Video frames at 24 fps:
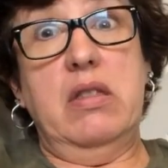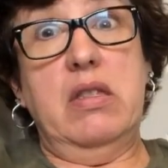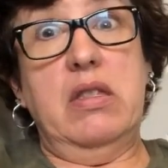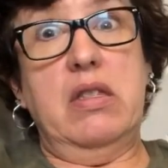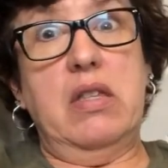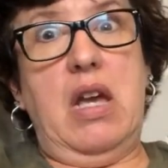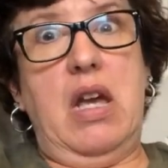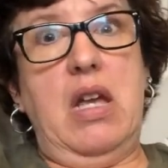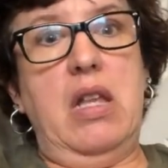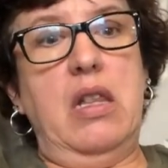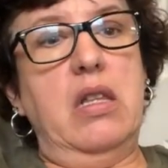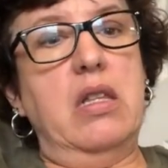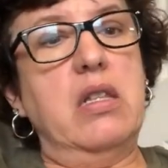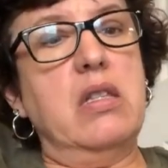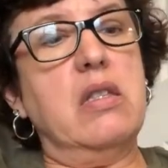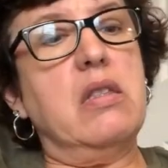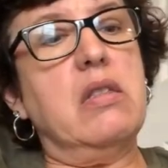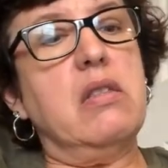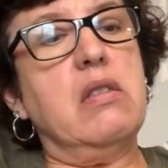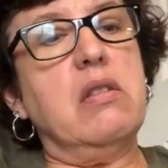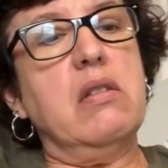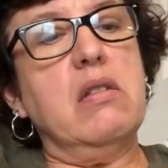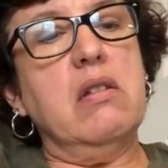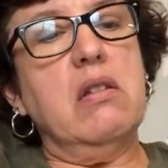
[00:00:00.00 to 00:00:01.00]

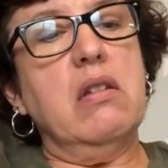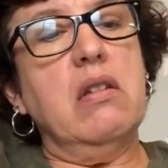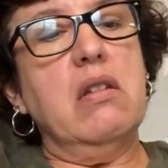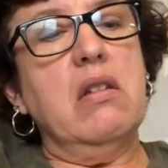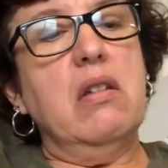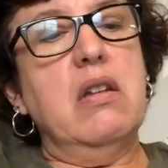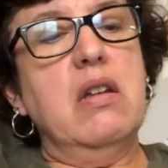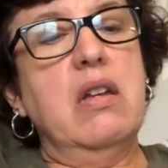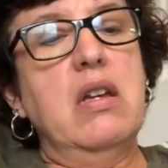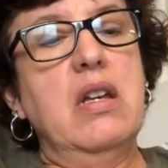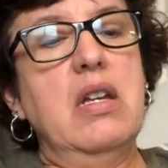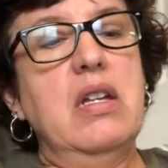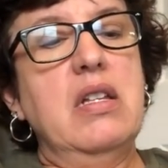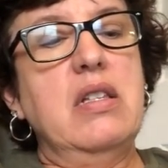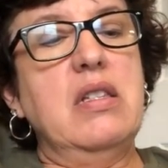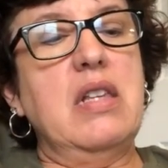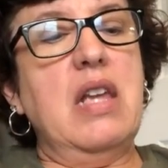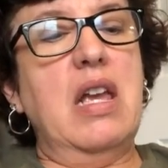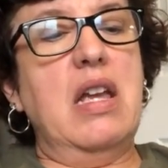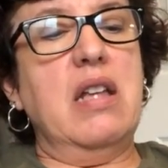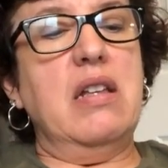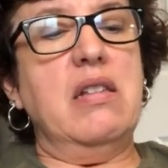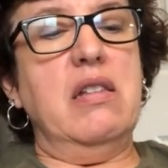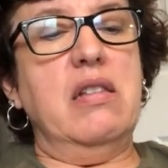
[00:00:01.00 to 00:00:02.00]
Silence.
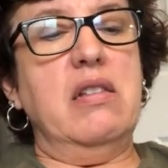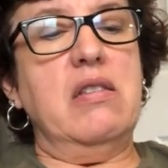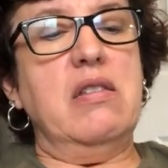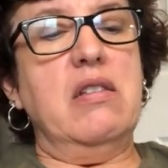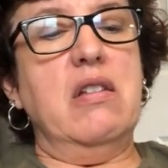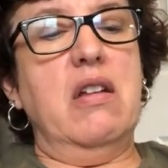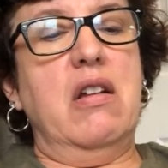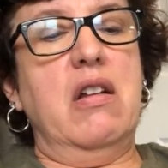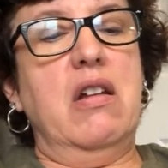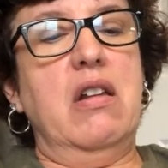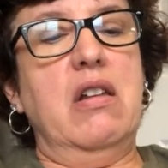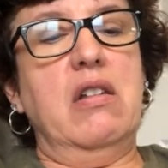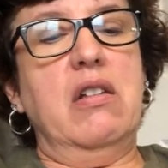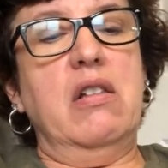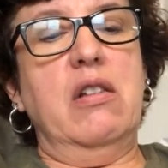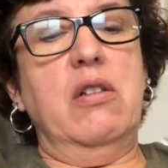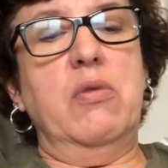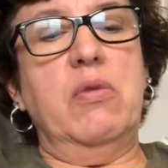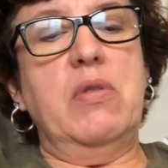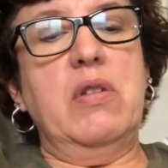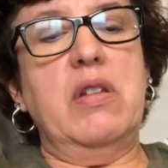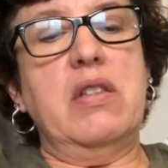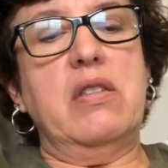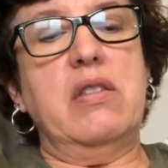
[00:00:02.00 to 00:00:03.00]
Tantalus nodded at
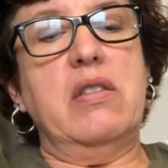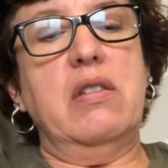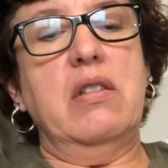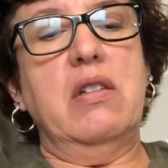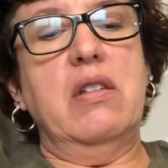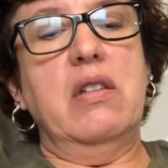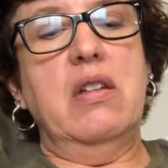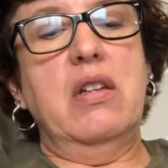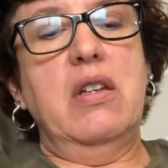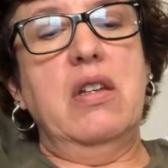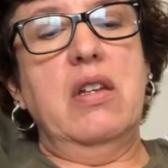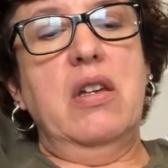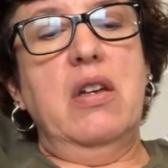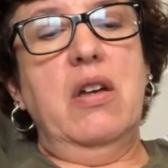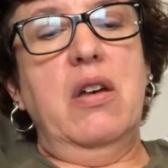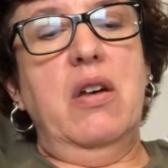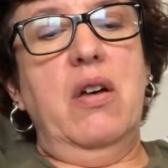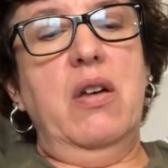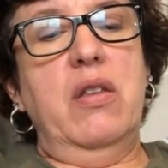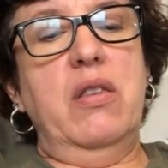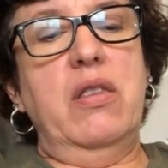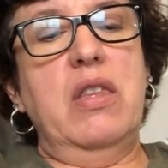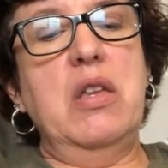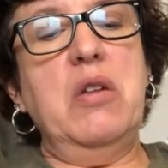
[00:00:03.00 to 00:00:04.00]
Clarisse.
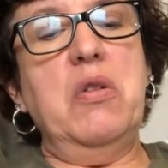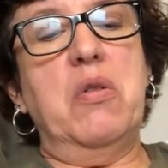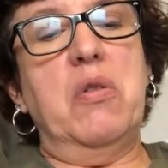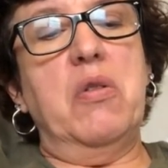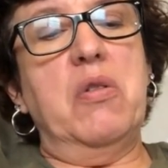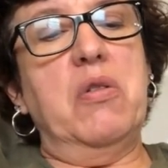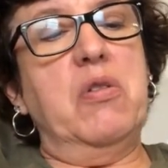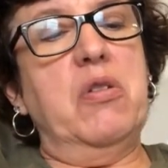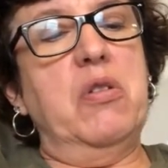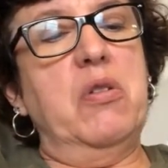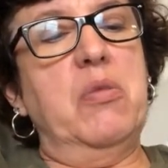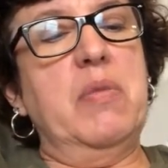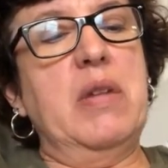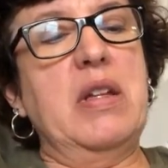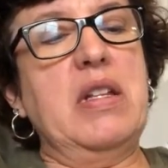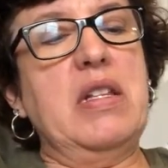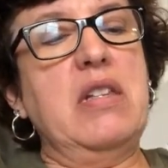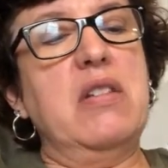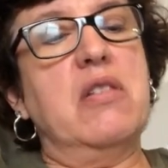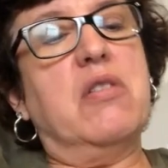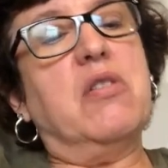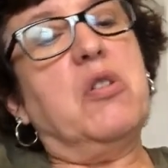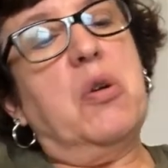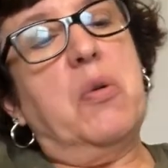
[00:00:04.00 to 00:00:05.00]
The oracle, my
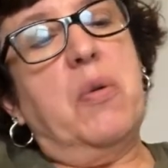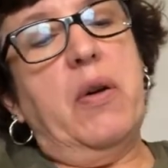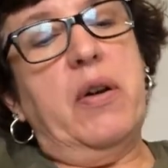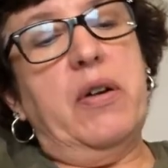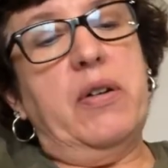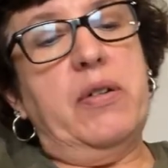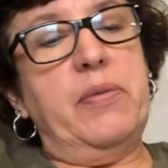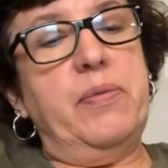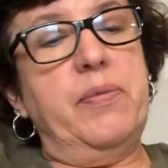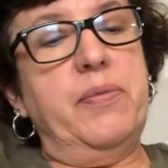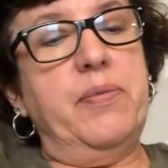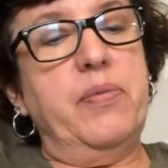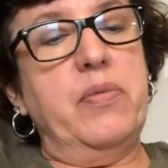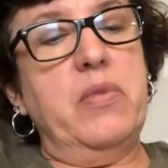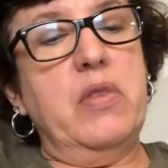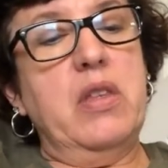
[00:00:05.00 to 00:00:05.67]
dear, go on.